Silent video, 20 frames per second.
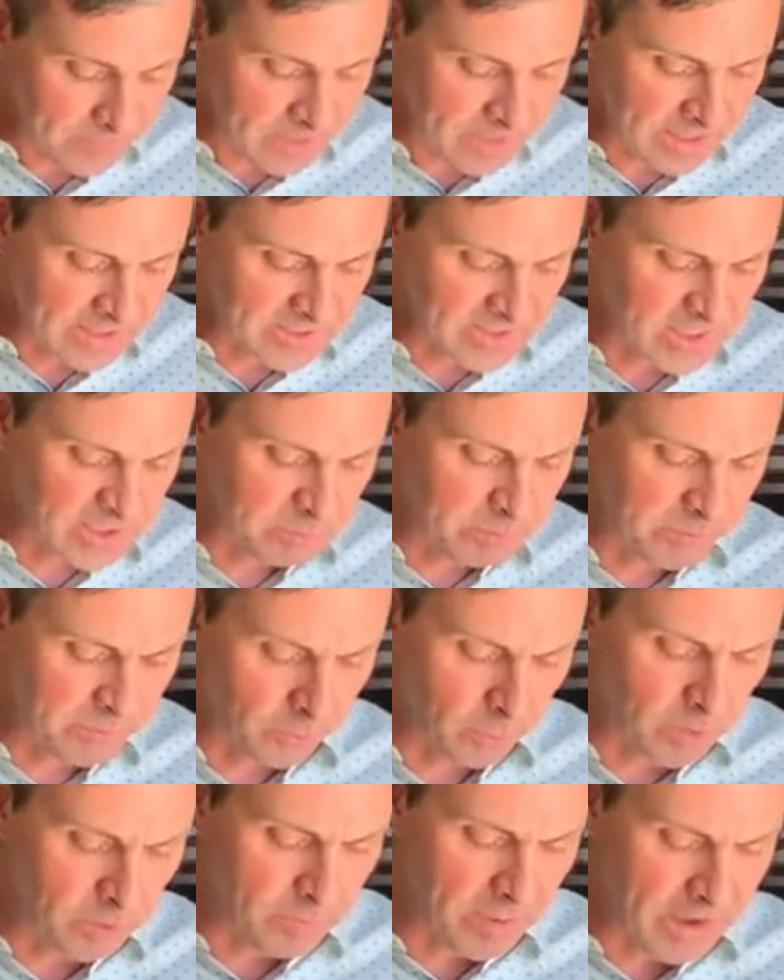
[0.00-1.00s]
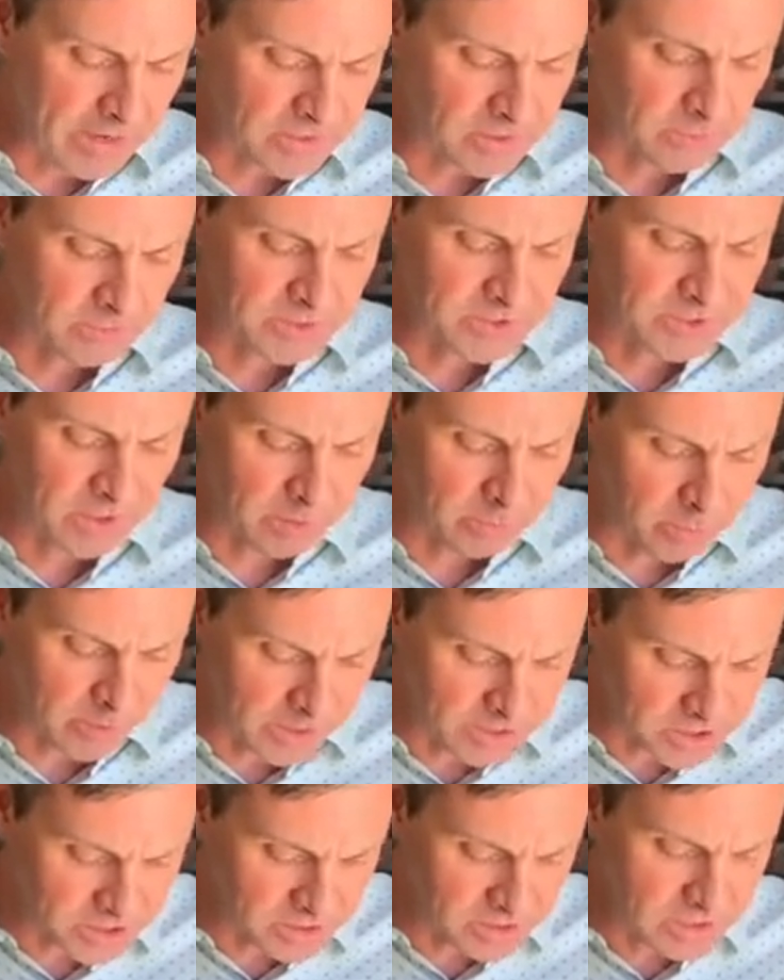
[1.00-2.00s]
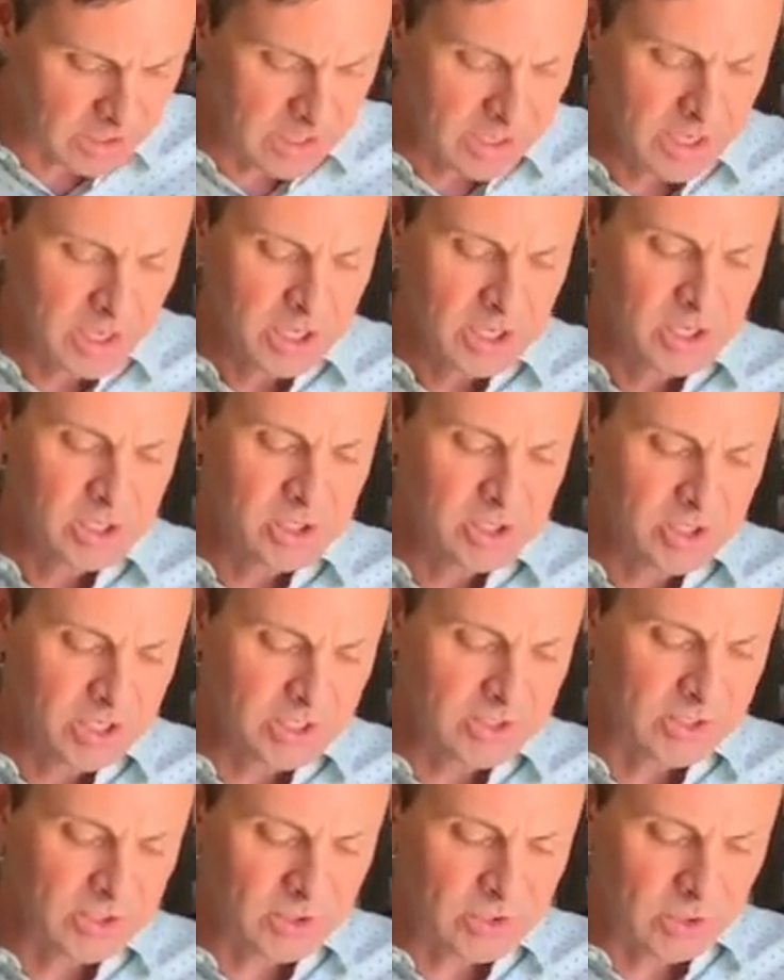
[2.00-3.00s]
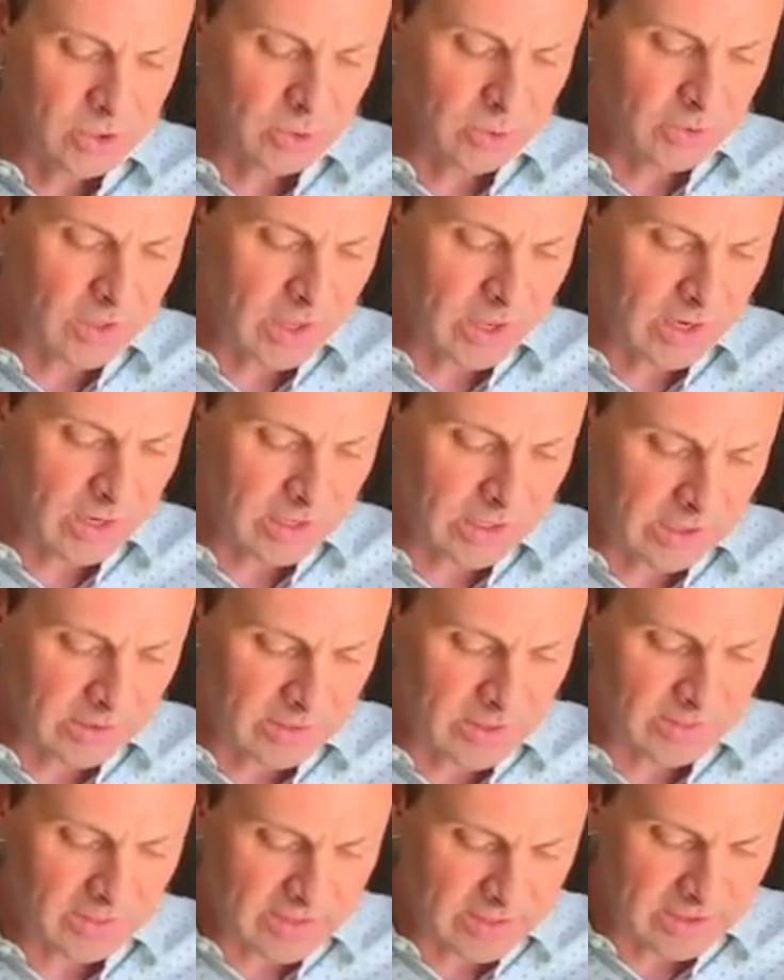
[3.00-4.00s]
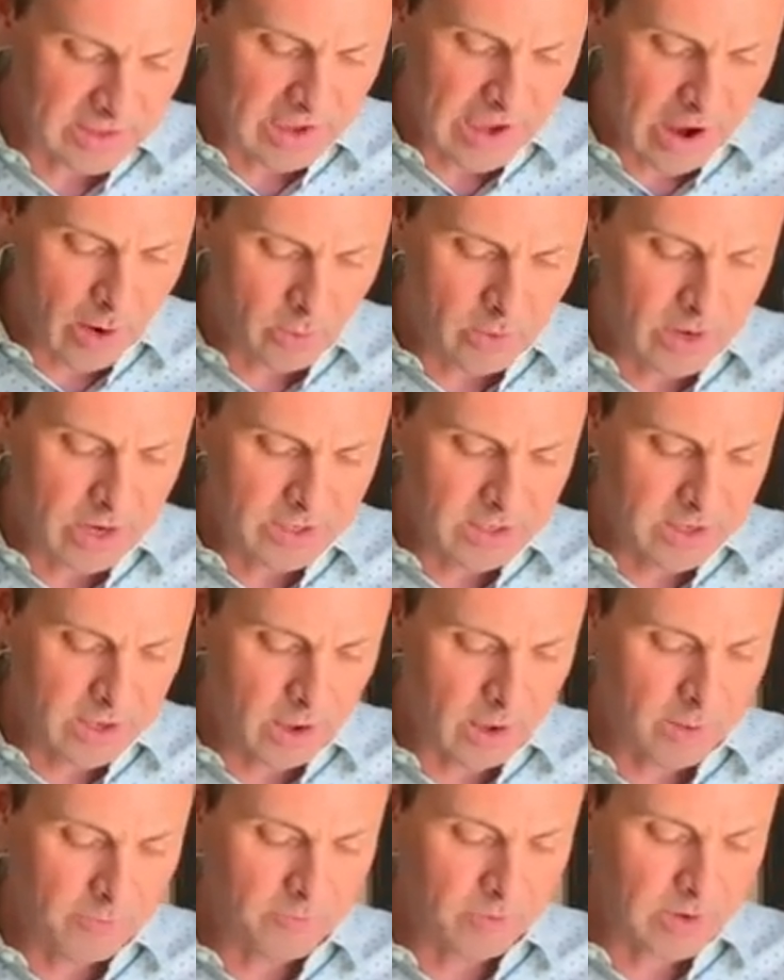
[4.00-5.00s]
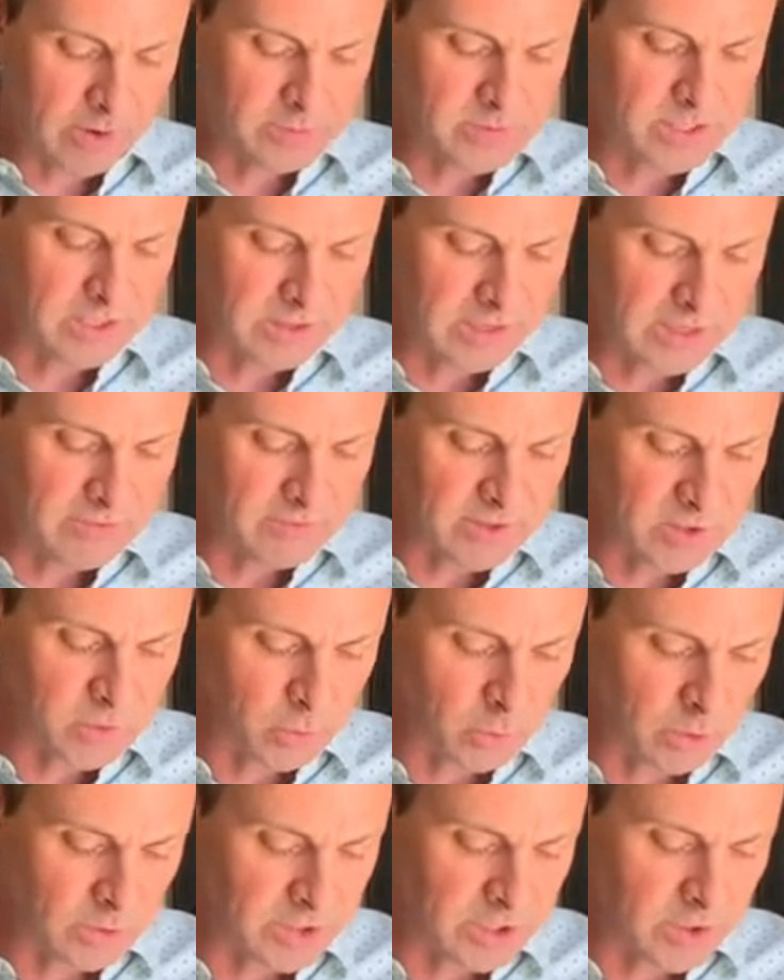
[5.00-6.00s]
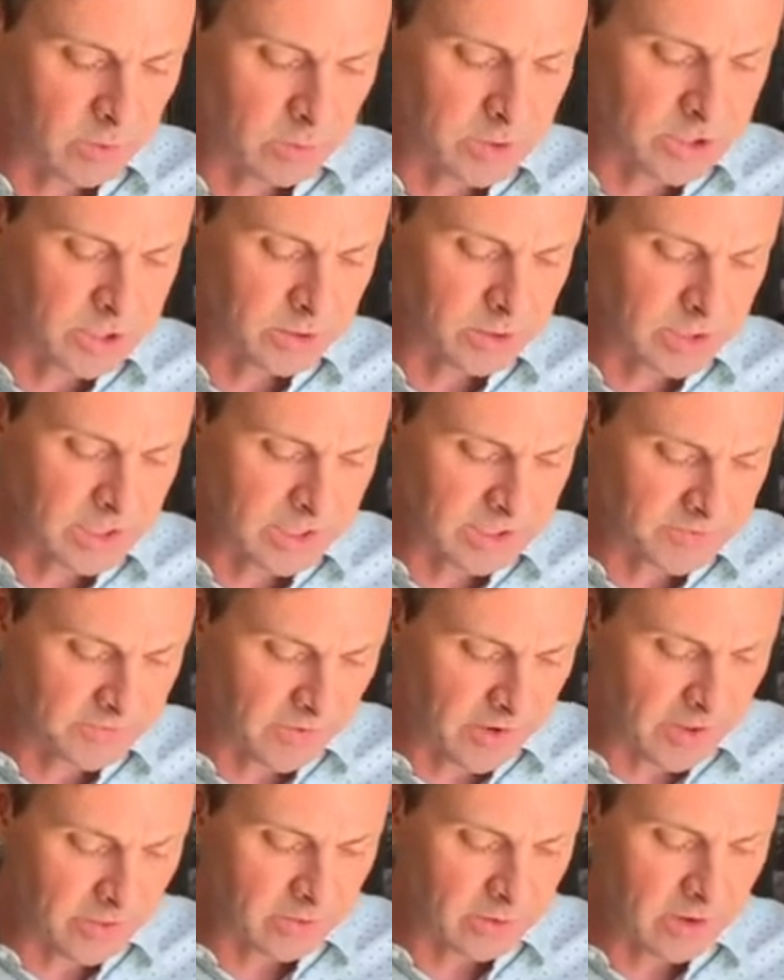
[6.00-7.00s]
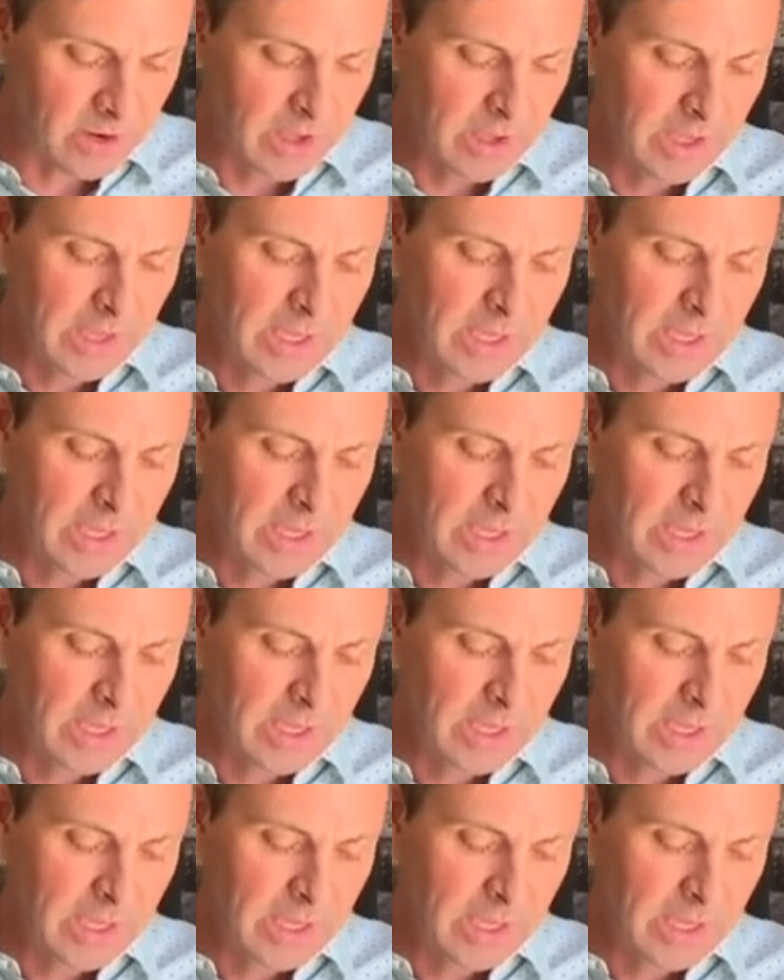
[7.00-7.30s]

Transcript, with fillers: it says, Before the Passover celebration, Jesus knew that, that the hour had come for him to leave this world and to return to his Father.